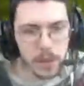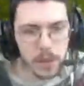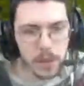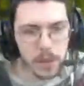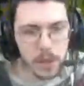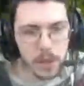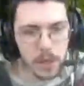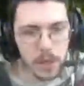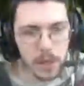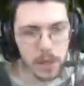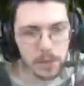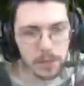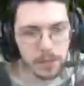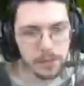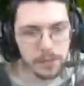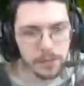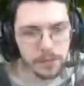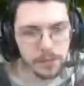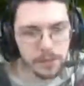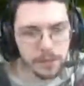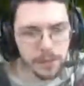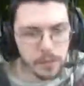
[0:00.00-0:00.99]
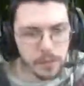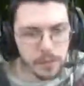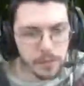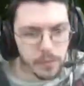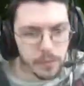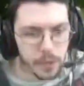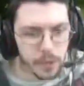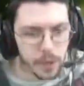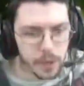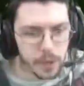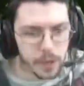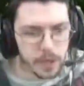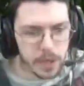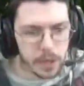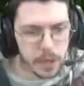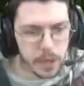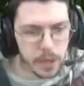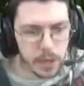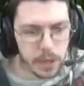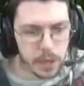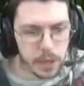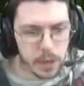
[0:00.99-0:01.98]
Um, let's
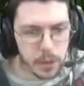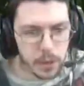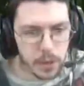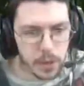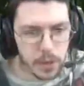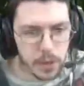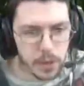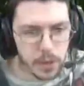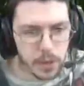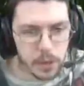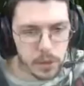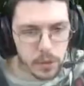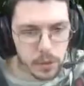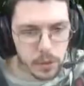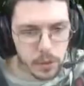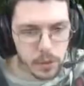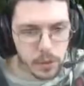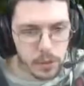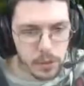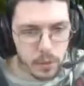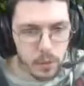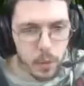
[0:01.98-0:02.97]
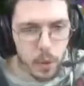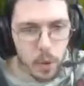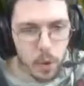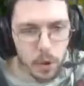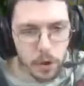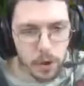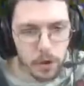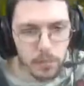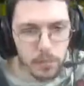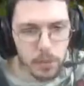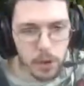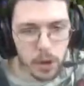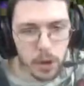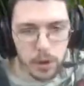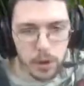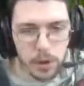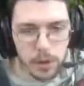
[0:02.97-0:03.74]
uh, go into warrior mode.